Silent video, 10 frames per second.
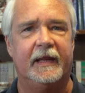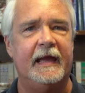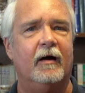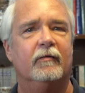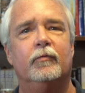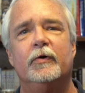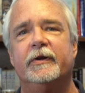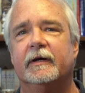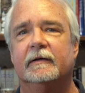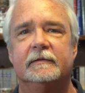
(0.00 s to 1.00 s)

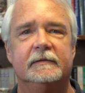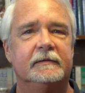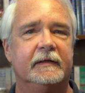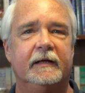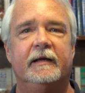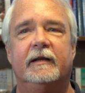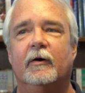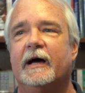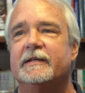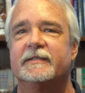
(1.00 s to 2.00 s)
California,
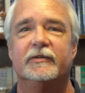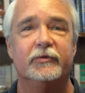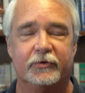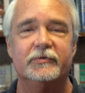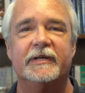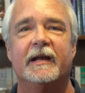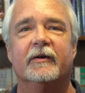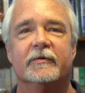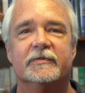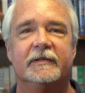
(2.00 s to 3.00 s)
has 2
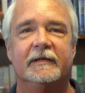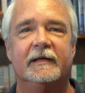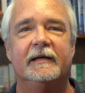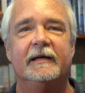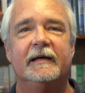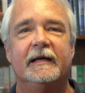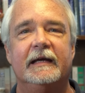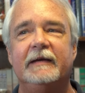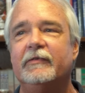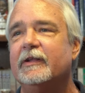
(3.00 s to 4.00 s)
senators,
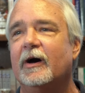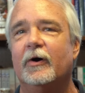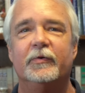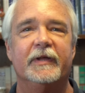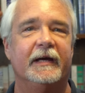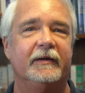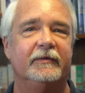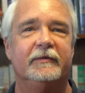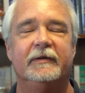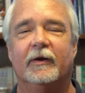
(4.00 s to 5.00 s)
even though
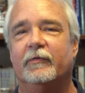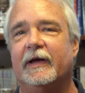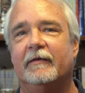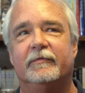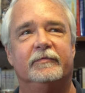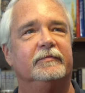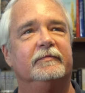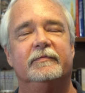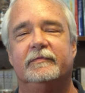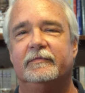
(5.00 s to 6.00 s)
they, they have
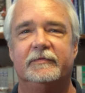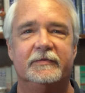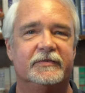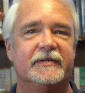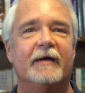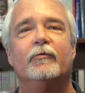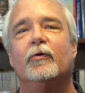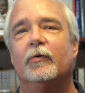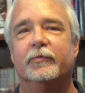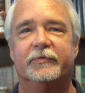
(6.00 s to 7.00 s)

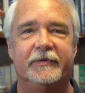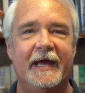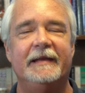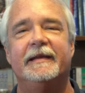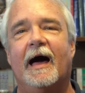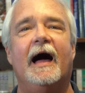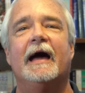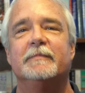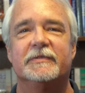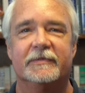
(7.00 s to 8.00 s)
several 10
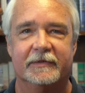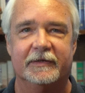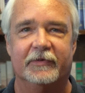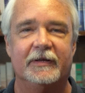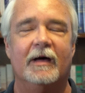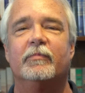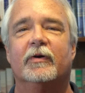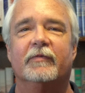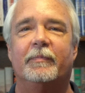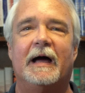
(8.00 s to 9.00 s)
times the
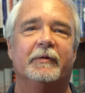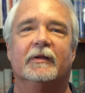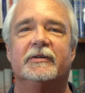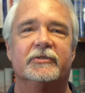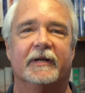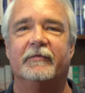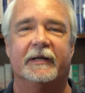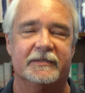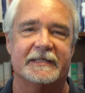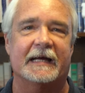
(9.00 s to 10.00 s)
number of a population. I
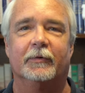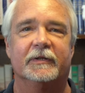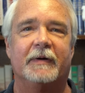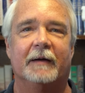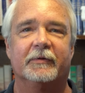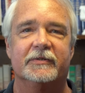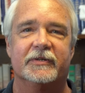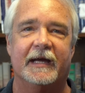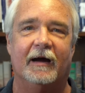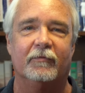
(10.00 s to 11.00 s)
forget exactly what the
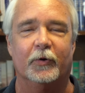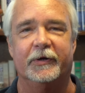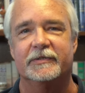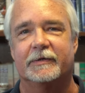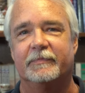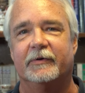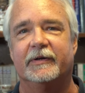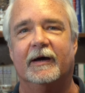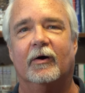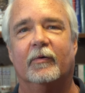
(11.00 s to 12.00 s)
population of California is compared
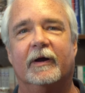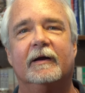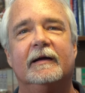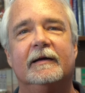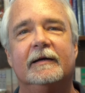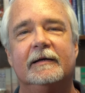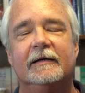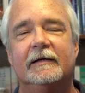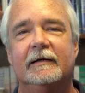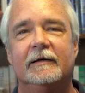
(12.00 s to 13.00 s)
to Delaware.
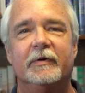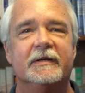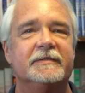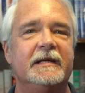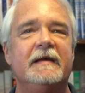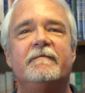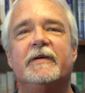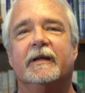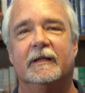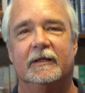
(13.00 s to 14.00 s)
But it's
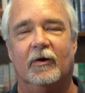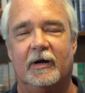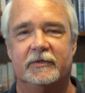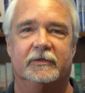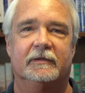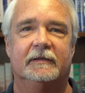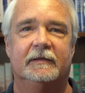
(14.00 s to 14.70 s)
infinitely larger.